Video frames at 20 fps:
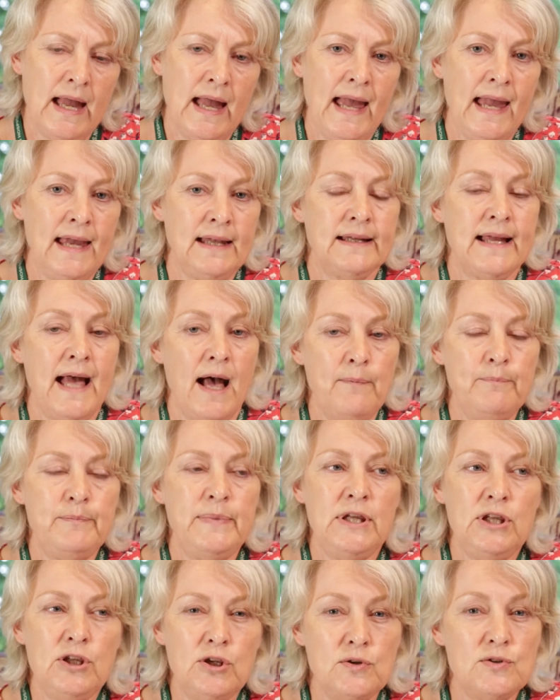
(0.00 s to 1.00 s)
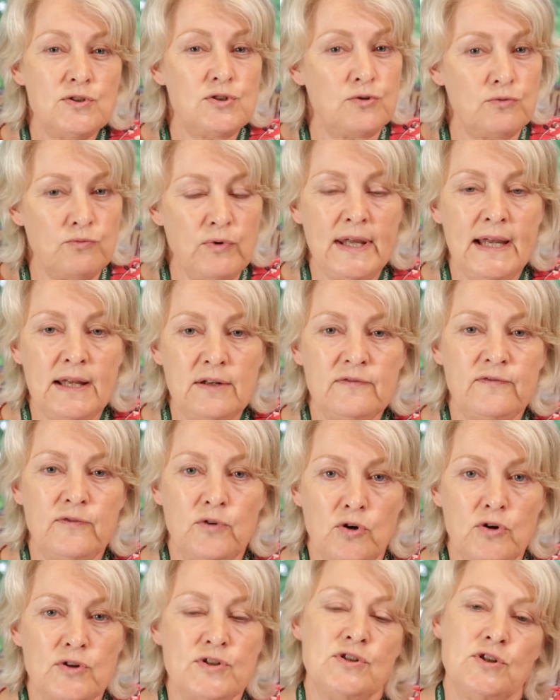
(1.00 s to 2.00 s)
It can be used to
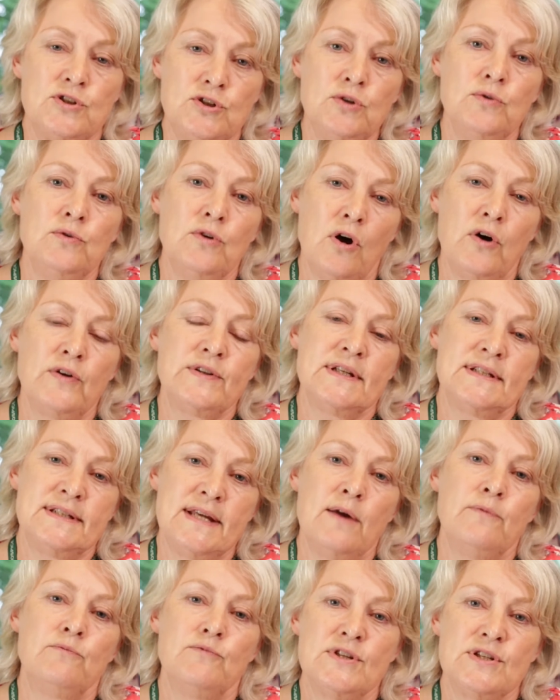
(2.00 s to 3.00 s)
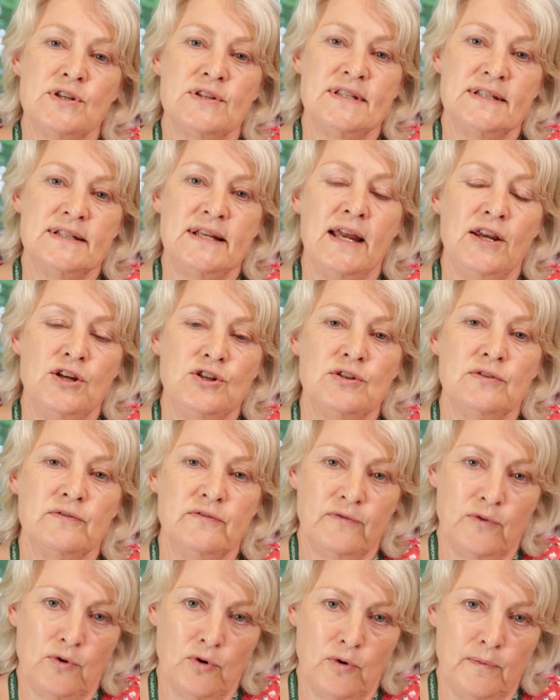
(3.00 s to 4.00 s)
reinforce the Do Not Attempt Resuscitation
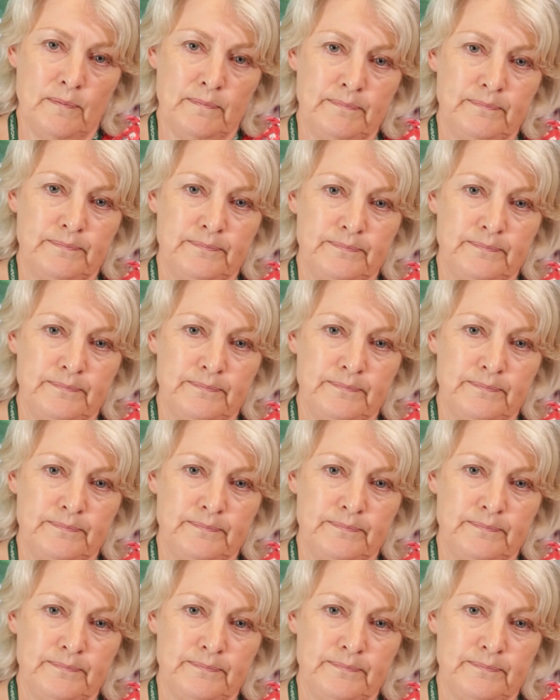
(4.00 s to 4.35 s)
form.